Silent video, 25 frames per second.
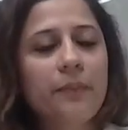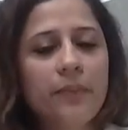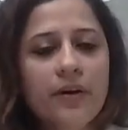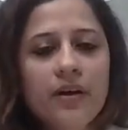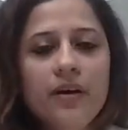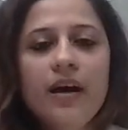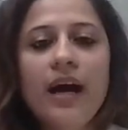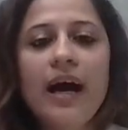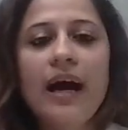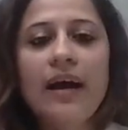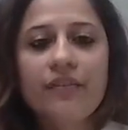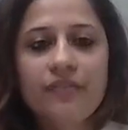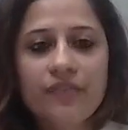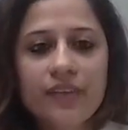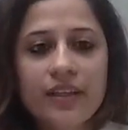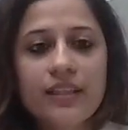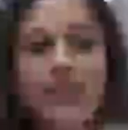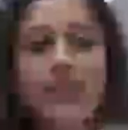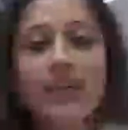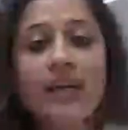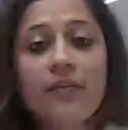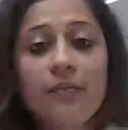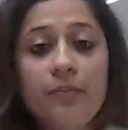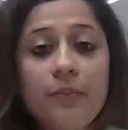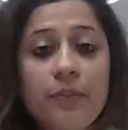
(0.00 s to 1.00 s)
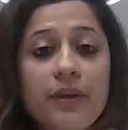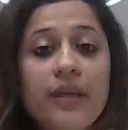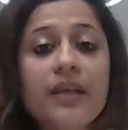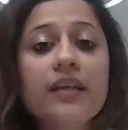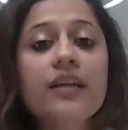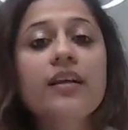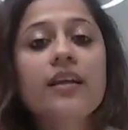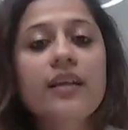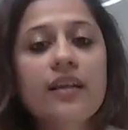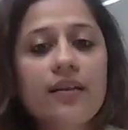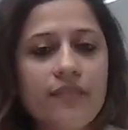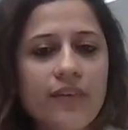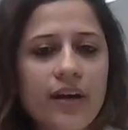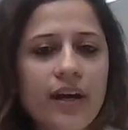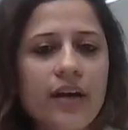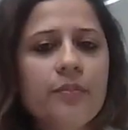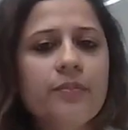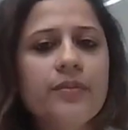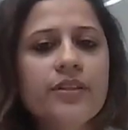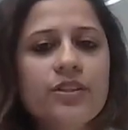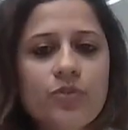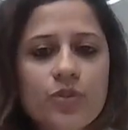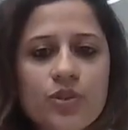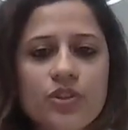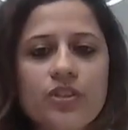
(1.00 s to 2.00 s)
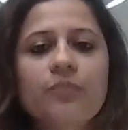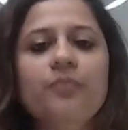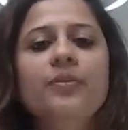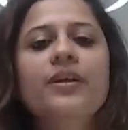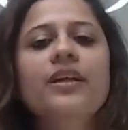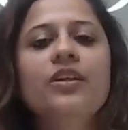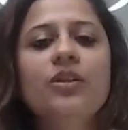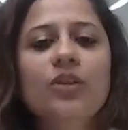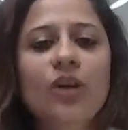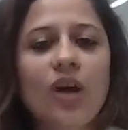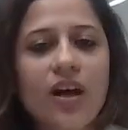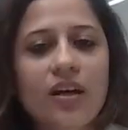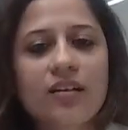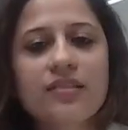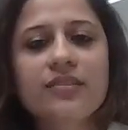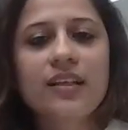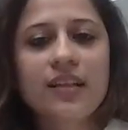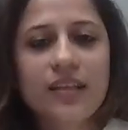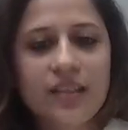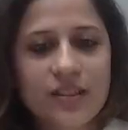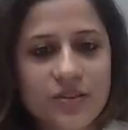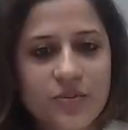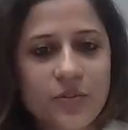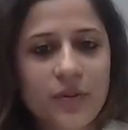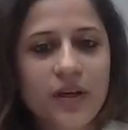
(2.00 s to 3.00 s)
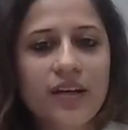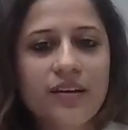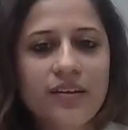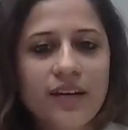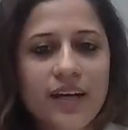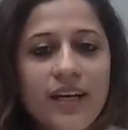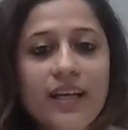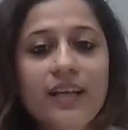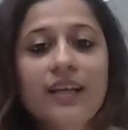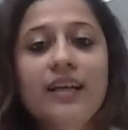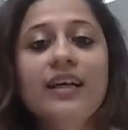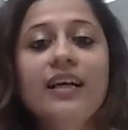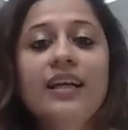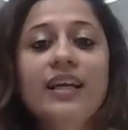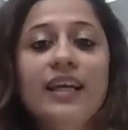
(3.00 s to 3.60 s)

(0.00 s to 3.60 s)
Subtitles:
I feel that I've been in environments which have been toxic as well, right?